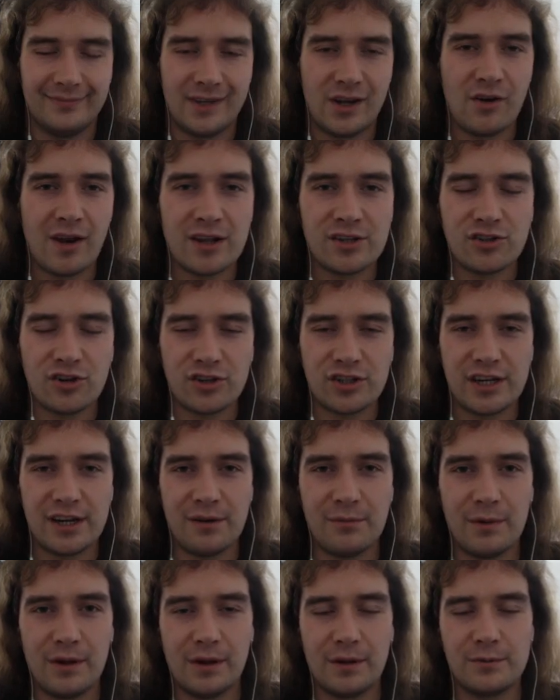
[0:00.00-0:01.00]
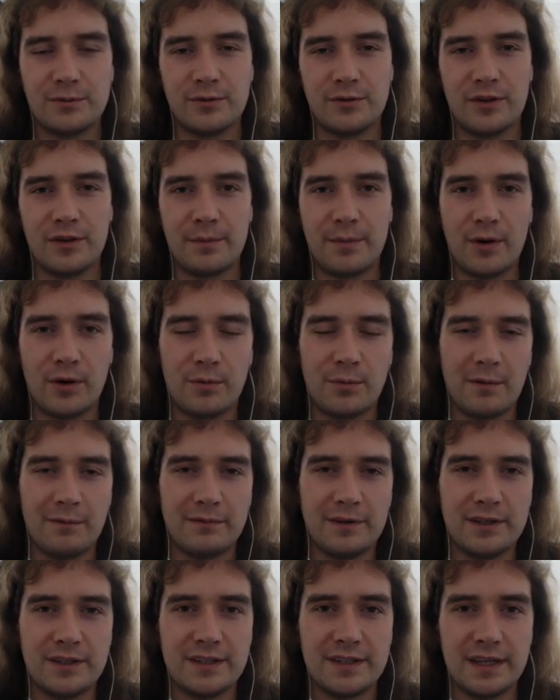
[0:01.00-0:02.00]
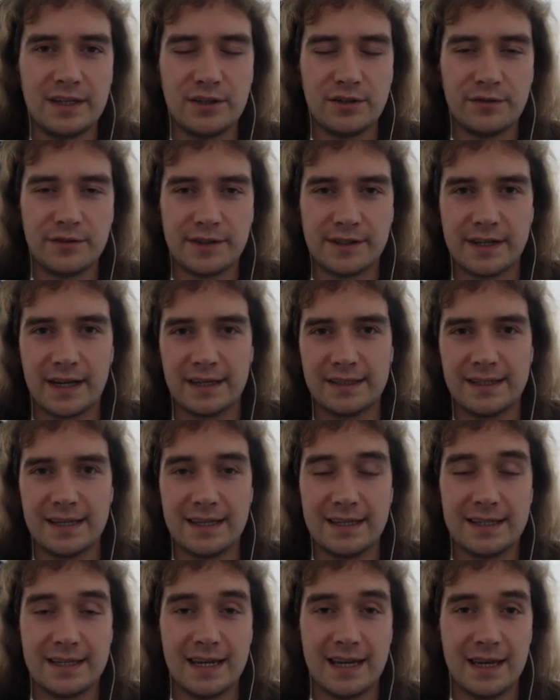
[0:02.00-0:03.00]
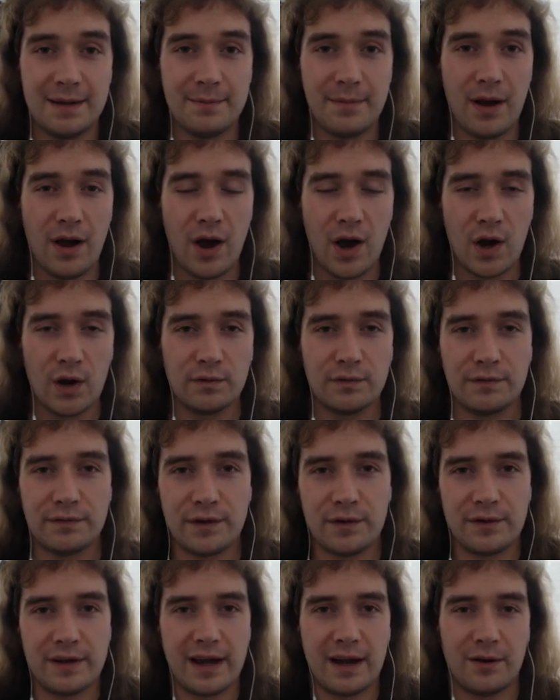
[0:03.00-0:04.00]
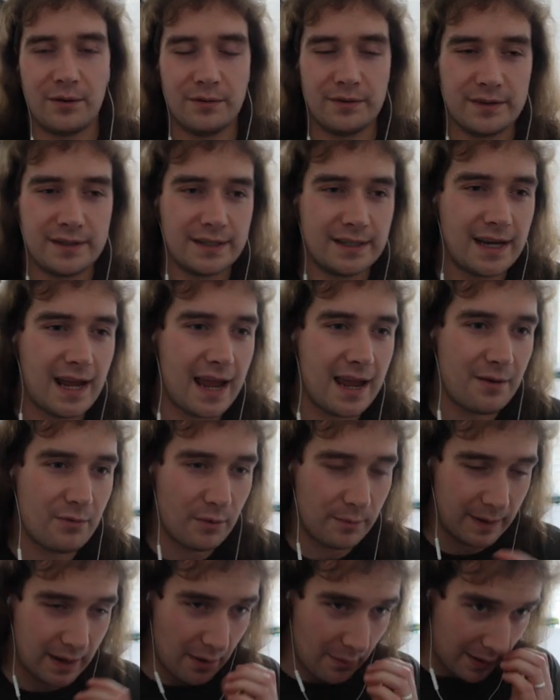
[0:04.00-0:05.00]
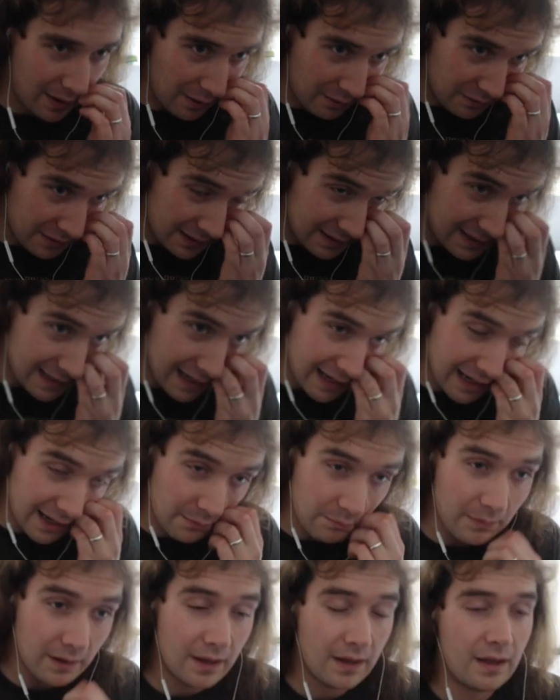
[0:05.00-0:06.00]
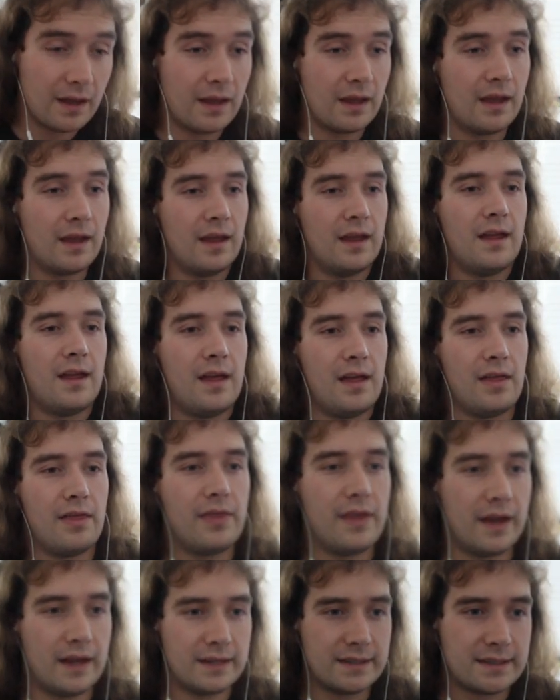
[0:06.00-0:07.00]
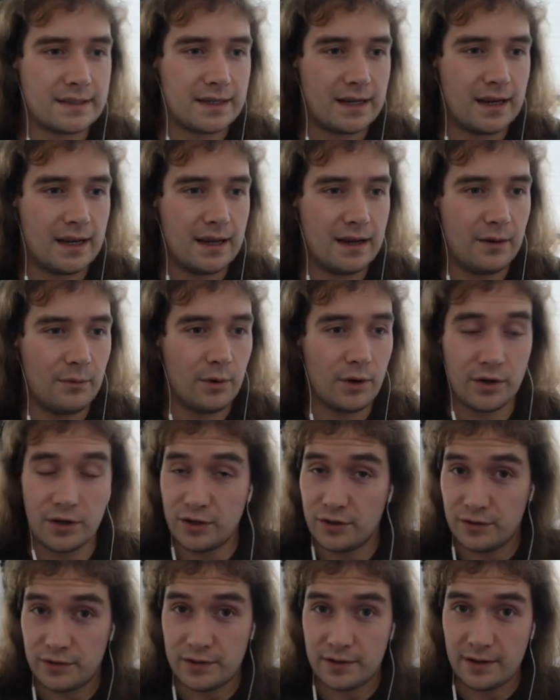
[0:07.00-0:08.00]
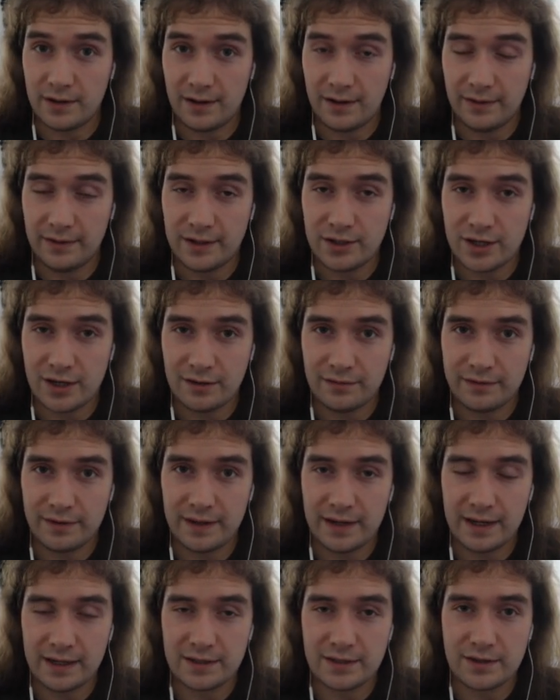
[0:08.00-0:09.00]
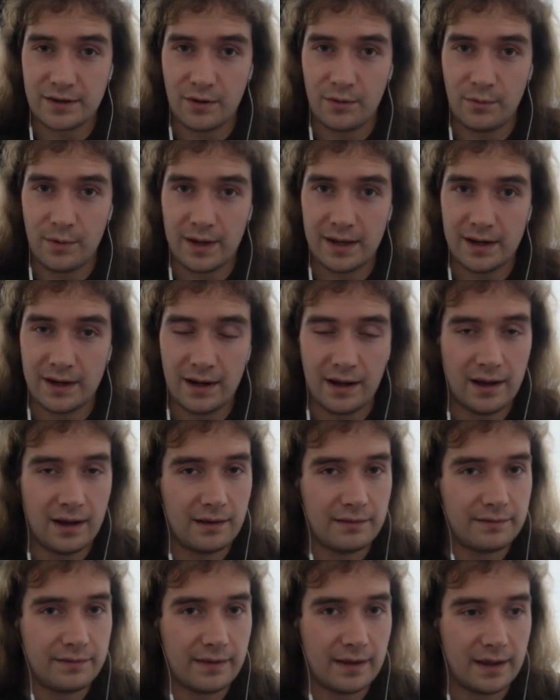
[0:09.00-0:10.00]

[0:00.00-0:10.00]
Alright, Josh here, and welcome to another Pokemon VGC 2019 team overview. Now, today we'll be going over the team that we're going to use on the channel for the next week and a half.